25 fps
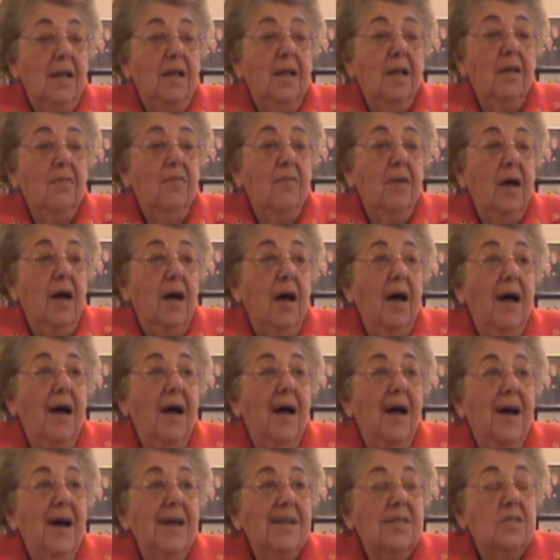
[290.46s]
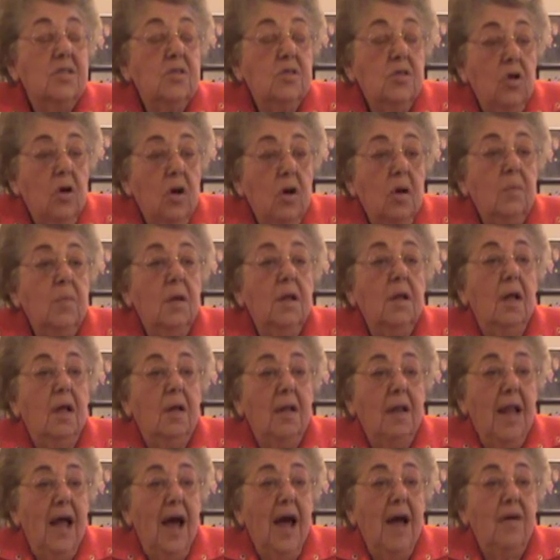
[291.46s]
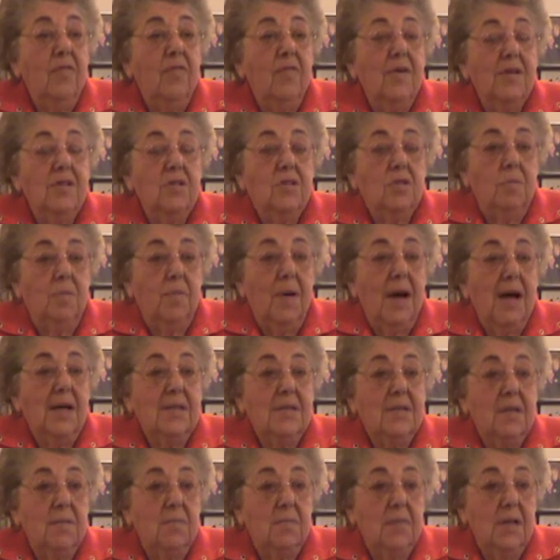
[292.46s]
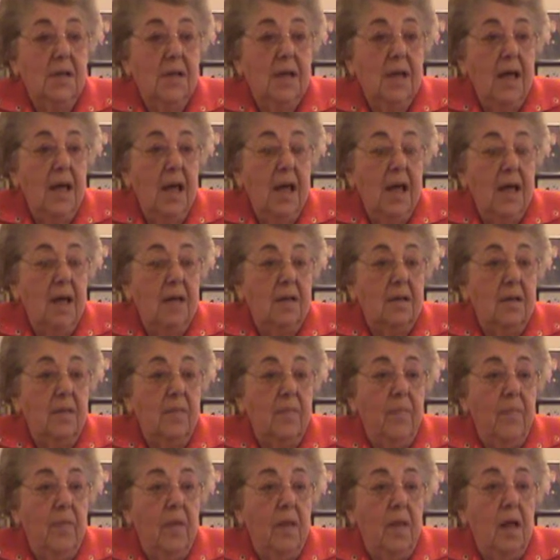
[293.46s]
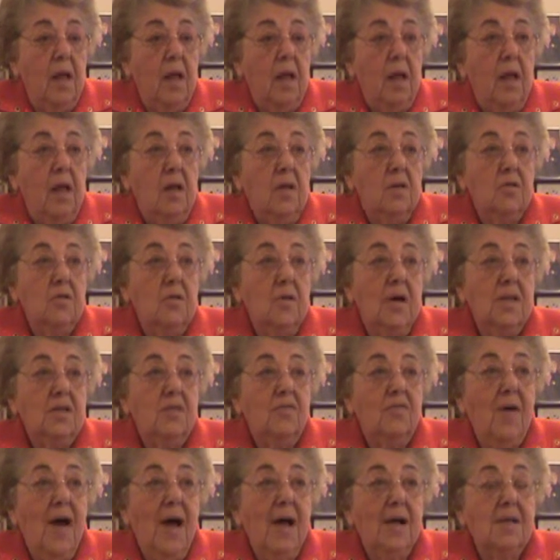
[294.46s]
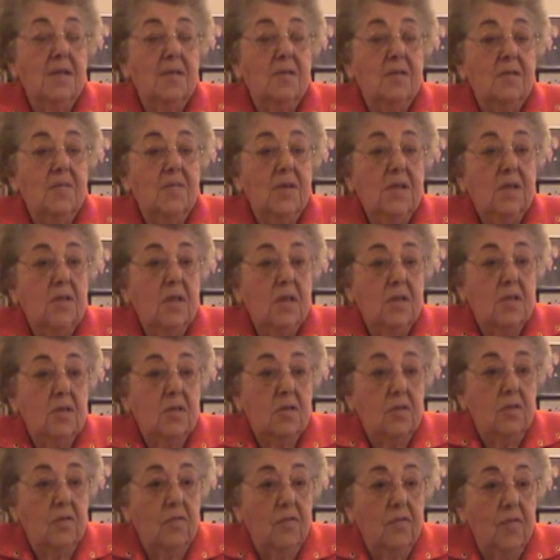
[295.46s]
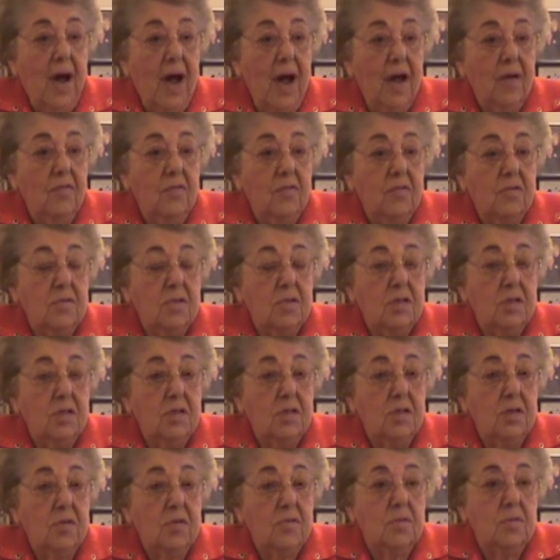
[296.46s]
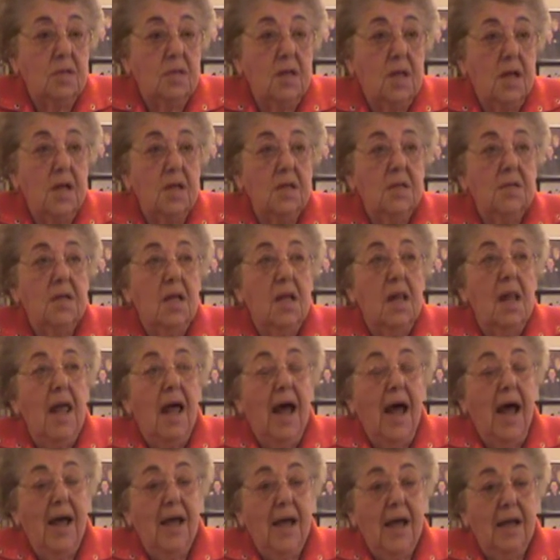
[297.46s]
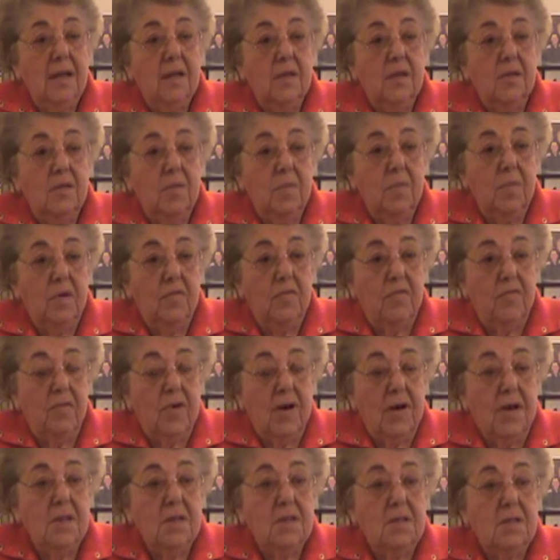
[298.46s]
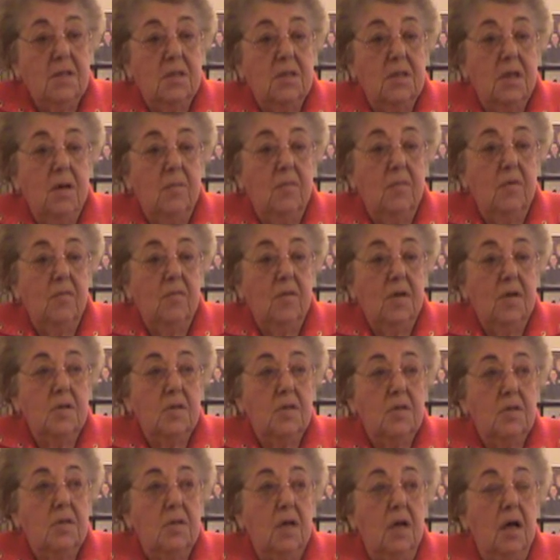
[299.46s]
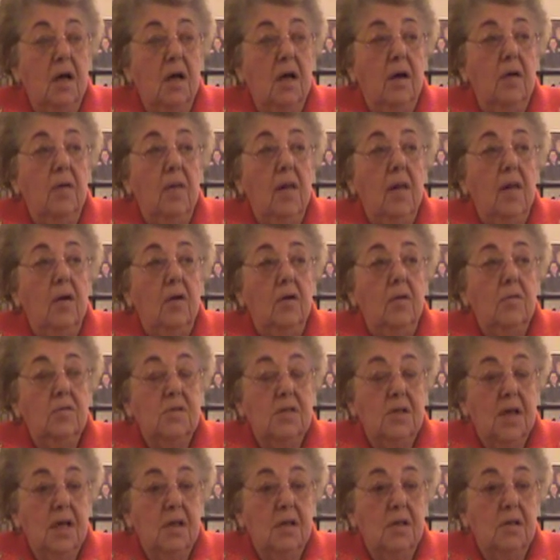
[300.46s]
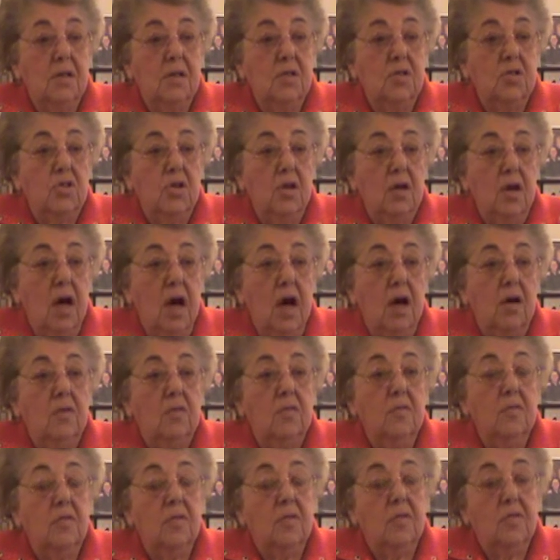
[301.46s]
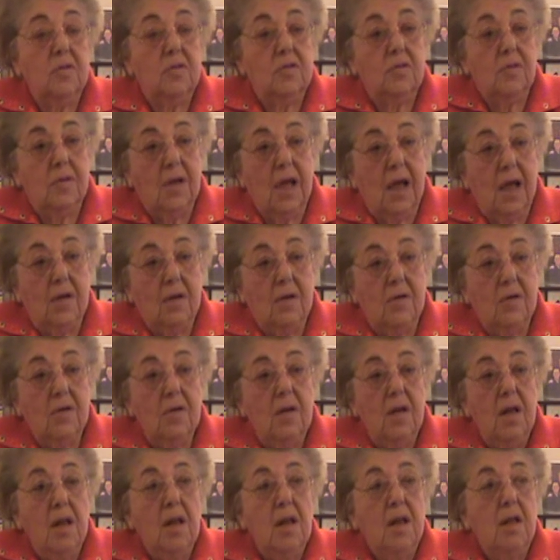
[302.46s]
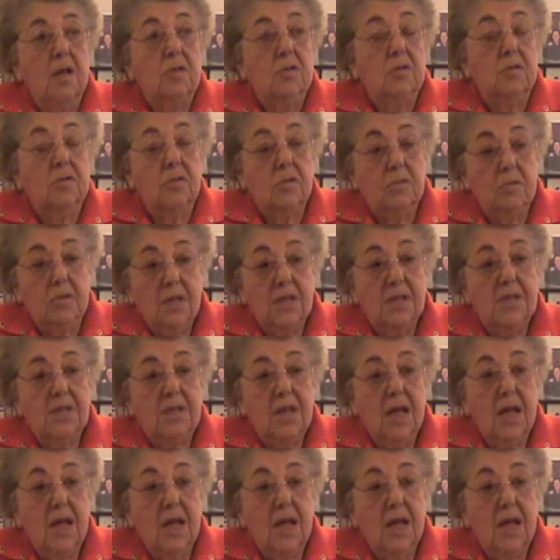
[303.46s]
live as normal a life as you possibly can. So as far as with the survivors in those days, I had a group of friends, some of us who settled in Chicago, we were together. So to this